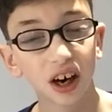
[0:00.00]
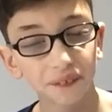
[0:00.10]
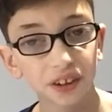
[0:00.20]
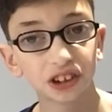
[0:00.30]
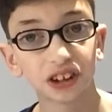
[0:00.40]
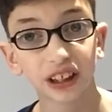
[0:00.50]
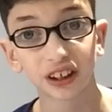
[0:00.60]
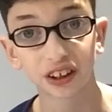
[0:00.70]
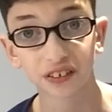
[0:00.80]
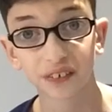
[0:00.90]
a
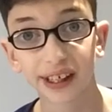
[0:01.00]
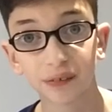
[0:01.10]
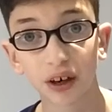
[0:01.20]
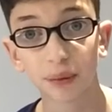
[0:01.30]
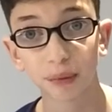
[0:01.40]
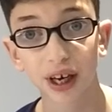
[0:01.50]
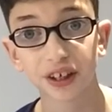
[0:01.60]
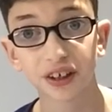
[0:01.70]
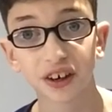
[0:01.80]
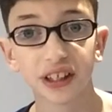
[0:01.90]
3-1
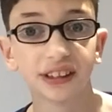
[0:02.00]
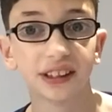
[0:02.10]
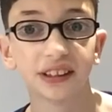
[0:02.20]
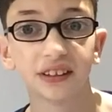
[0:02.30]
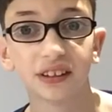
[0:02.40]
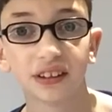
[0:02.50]
Man United.